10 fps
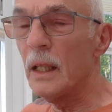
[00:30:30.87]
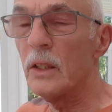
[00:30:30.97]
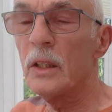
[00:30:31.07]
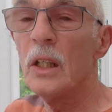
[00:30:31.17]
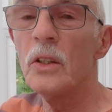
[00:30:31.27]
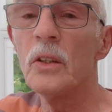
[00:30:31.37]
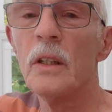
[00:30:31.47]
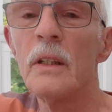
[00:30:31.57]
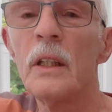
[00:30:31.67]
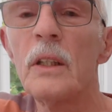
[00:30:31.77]
station.
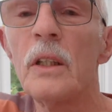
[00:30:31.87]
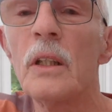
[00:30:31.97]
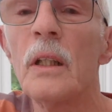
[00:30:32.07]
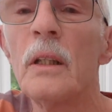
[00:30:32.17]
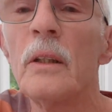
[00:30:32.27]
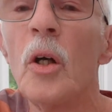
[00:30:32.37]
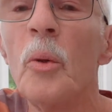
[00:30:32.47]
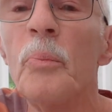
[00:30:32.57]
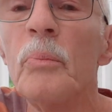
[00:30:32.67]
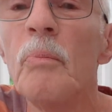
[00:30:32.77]
And this is an
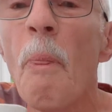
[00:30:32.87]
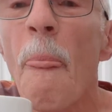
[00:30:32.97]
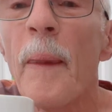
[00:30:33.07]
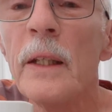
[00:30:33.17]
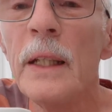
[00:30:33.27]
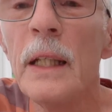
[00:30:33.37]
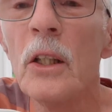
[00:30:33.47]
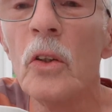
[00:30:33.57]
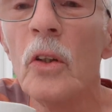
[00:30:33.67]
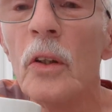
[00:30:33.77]
open D
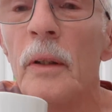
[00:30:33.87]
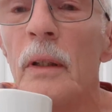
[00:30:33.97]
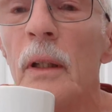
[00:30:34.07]
chord